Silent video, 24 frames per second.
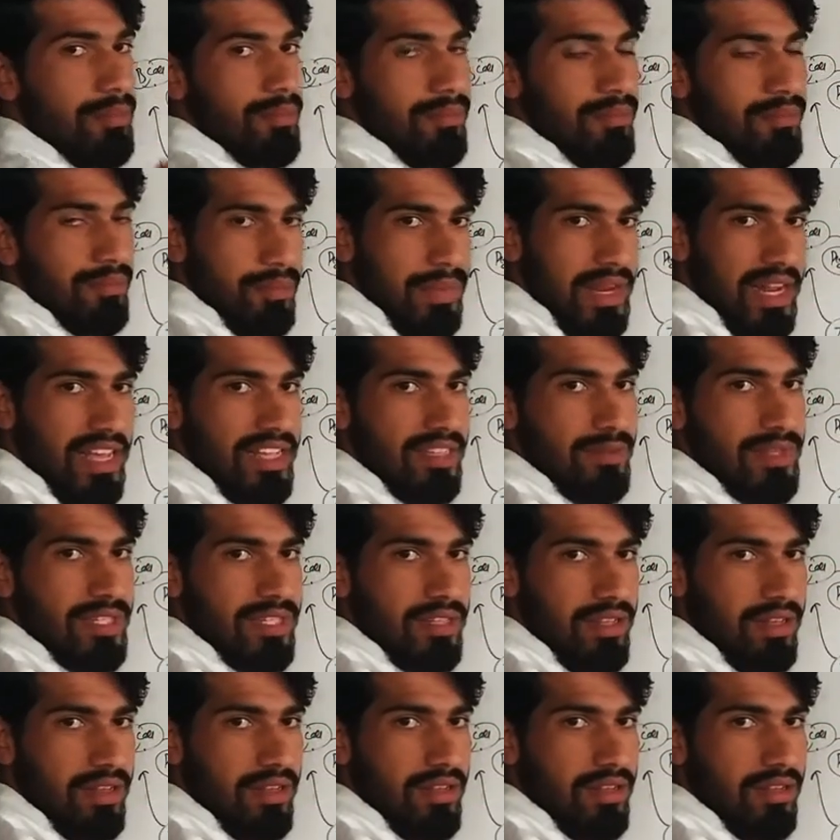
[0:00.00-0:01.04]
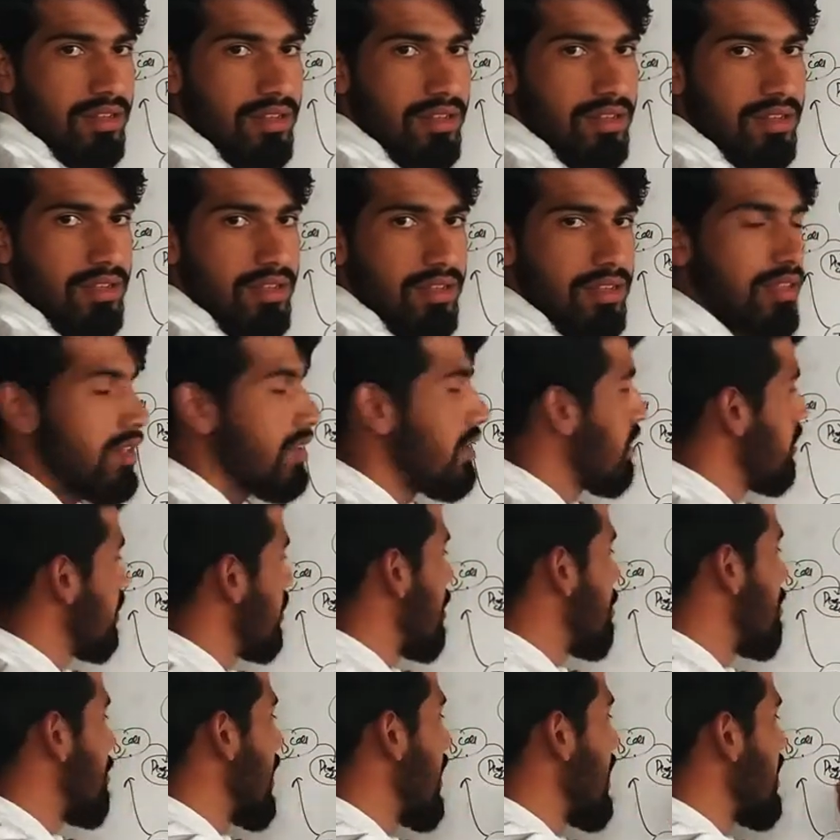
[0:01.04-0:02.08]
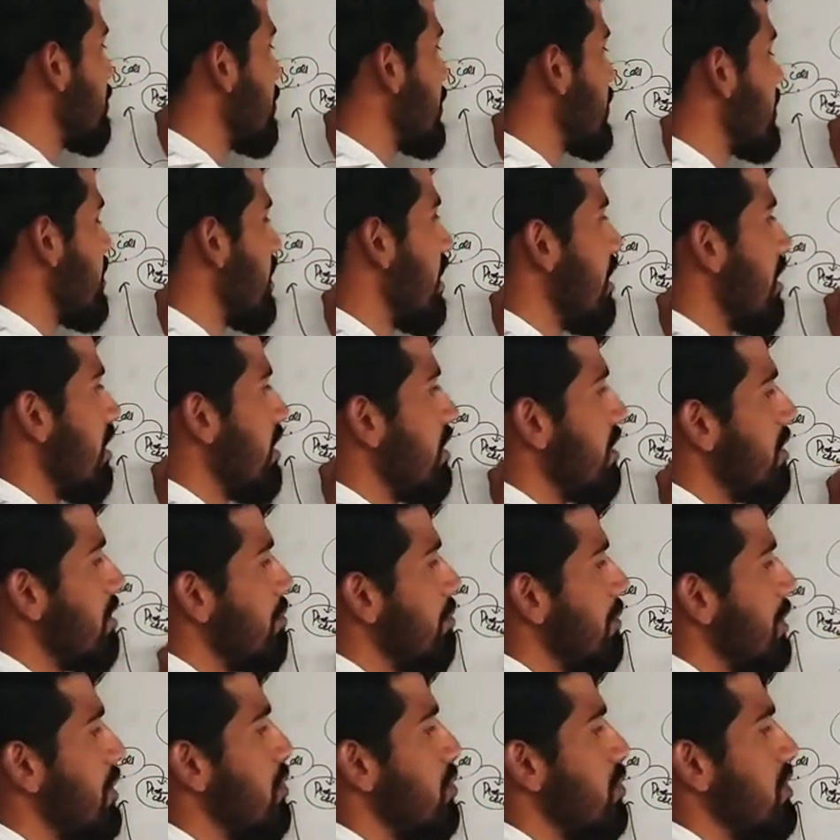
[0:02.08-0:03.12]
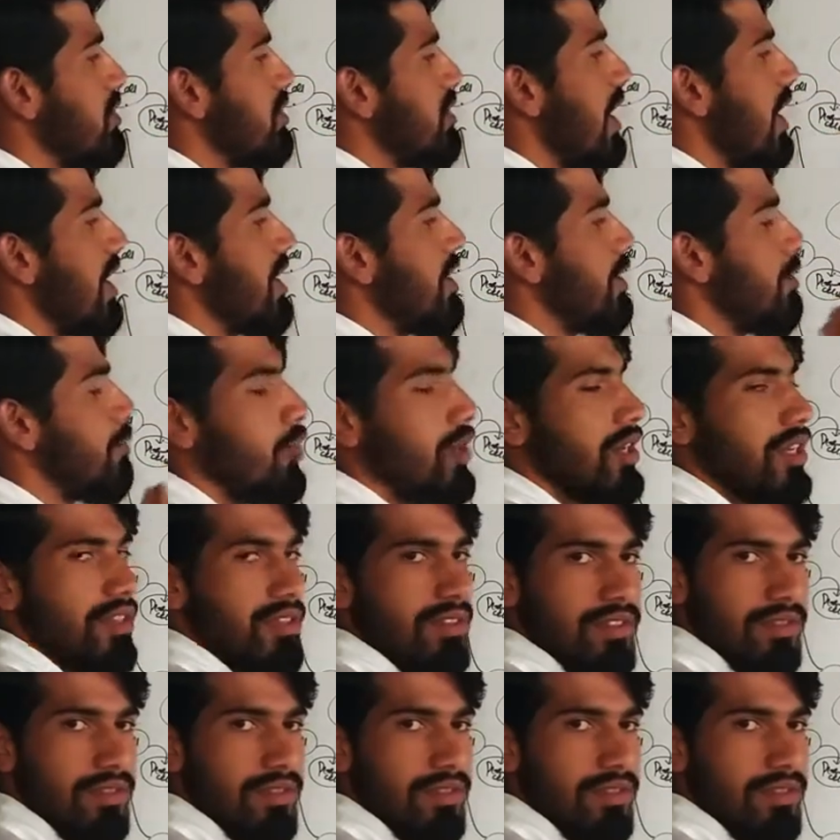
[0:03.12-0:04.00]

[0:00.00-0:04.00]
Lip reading: plasma cell. The plasma cell produces the antibodies.